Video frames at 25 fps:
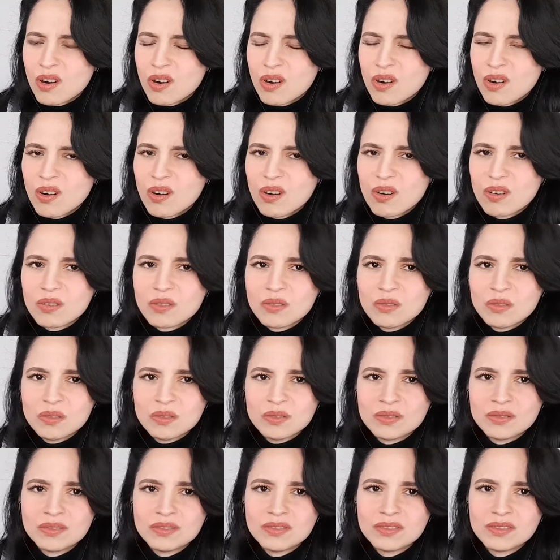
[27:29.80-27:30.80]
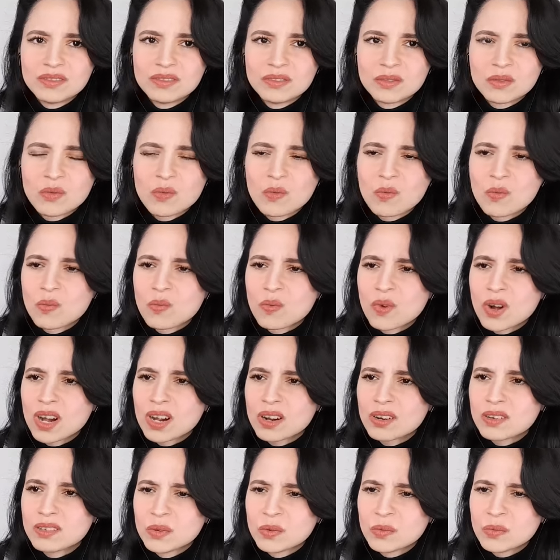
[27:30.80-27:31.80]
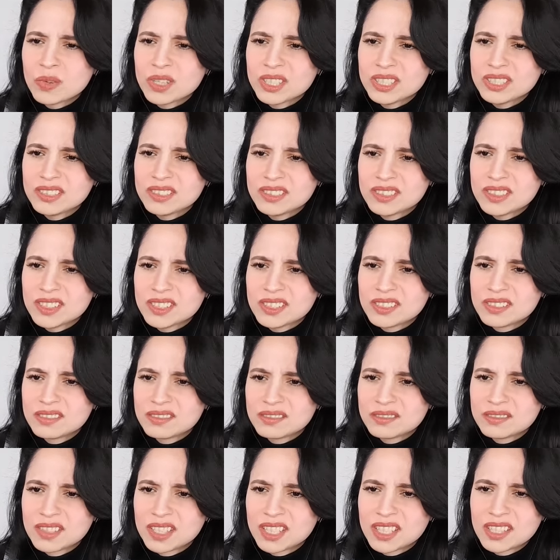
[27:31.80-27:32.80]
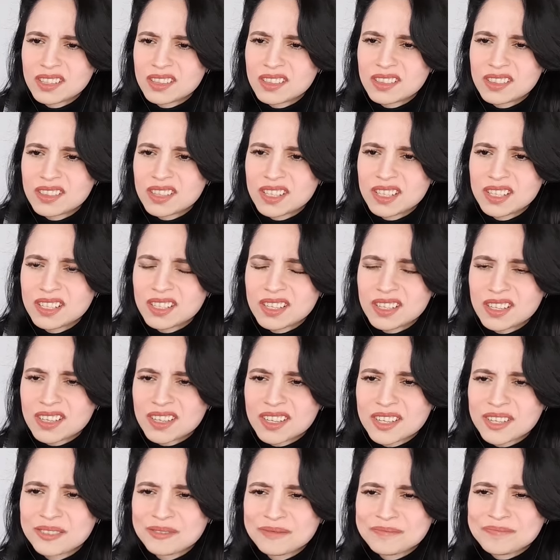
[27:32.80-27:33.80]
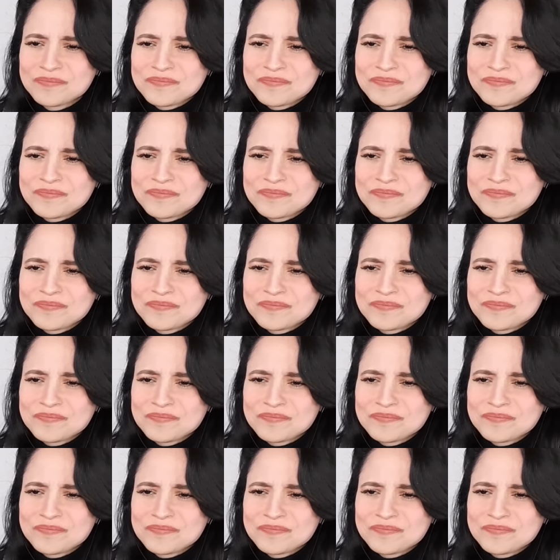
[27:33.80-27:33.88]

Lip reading: Oh. Why did he think